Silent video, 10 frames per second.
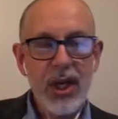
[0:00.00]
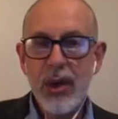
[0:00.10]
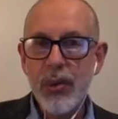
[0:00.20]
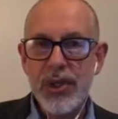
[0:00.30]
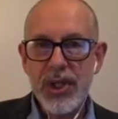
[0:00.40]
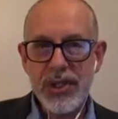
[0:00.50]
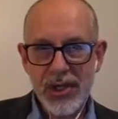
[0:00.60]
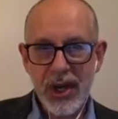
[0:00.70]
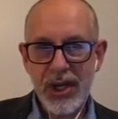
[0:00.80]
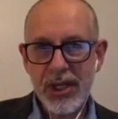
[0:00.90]
which is
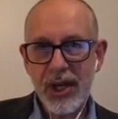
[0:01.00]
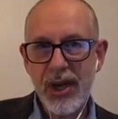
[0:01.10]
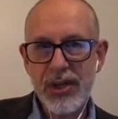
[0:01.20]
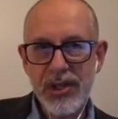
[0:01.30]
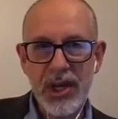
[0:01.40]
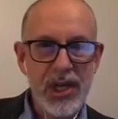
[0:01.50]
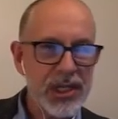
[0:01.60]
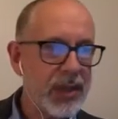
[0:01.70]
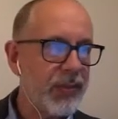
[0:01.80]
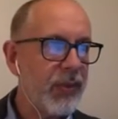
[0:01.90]
Tiny Cards, and
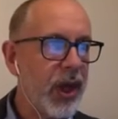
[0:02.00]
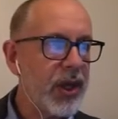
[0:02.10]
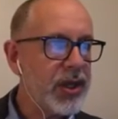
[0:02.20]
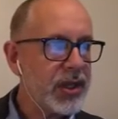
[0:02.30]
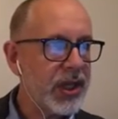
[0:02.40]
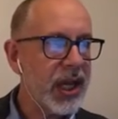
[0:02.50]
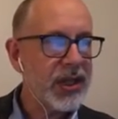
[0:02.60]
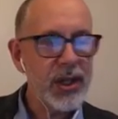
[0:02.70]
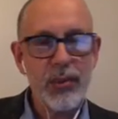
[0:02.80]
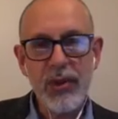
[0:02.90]
it's
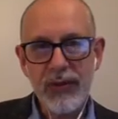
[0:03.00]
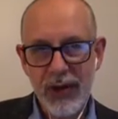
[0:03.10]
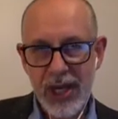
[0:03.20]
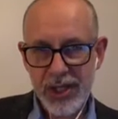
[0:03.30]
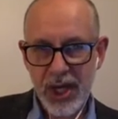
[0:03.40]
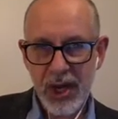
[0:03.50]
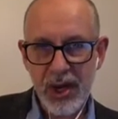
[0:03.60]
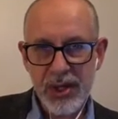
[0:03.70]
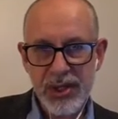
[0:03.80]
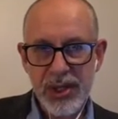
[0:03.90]
connected with
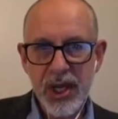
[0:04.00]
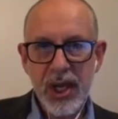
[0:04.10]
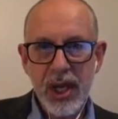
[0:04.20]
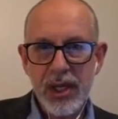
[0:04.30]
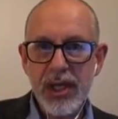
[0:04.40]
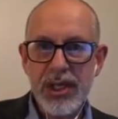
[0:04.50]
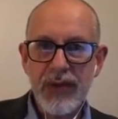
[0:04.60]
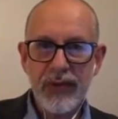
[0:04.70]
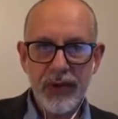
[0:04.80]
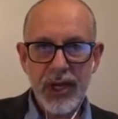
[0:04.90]
flashcards, and it's a
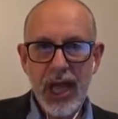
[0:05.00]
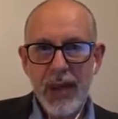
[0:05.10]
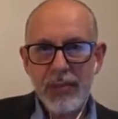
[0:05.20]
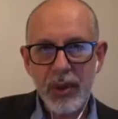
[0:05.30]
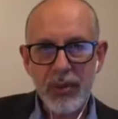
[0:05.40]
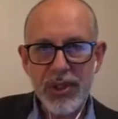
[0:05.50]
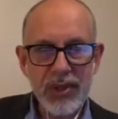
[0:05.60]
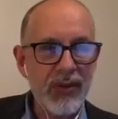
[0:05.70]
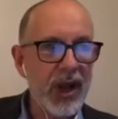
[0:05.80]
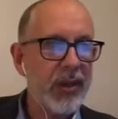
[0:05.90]
free app that was
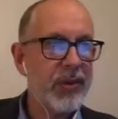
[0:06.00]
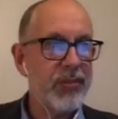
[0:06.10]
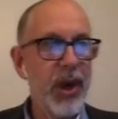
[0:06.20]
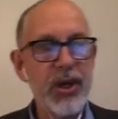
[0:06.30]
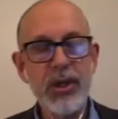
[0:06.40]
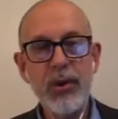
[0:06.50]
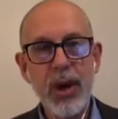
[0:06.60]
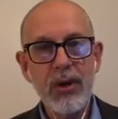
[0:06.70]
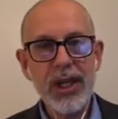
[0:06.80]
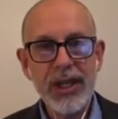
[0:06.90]
developed by
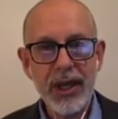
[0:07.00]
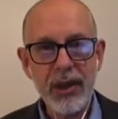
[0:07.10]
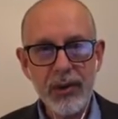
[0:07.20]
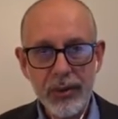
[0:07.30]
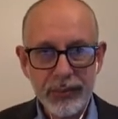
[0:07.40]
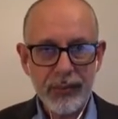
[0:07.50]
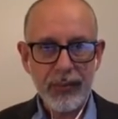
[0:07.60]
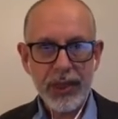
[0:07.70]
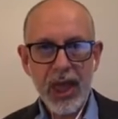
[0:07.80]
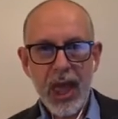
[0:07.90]
Duolingo.
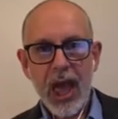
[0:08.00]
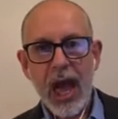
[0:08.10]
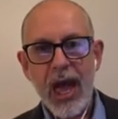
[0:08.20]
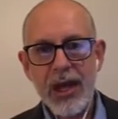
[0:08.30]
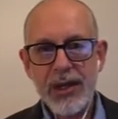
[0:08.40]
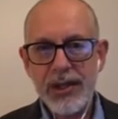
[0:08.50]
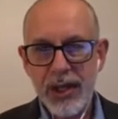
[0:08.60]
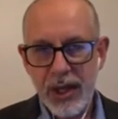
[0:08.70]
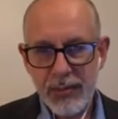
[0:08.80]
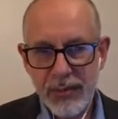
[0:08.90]

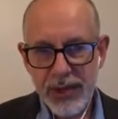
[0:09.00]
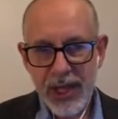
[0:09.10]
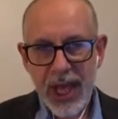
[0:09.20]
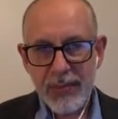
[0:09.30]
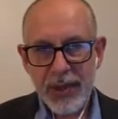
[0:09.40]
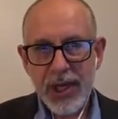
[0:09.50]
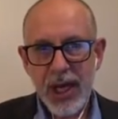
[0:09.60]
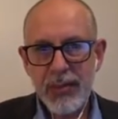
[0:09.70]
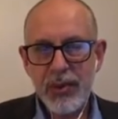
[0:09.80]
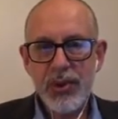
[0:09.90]
And the app
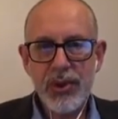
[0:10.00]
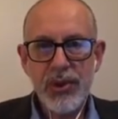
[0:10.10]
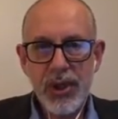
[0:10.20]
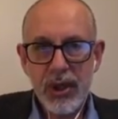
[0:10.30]
enables you to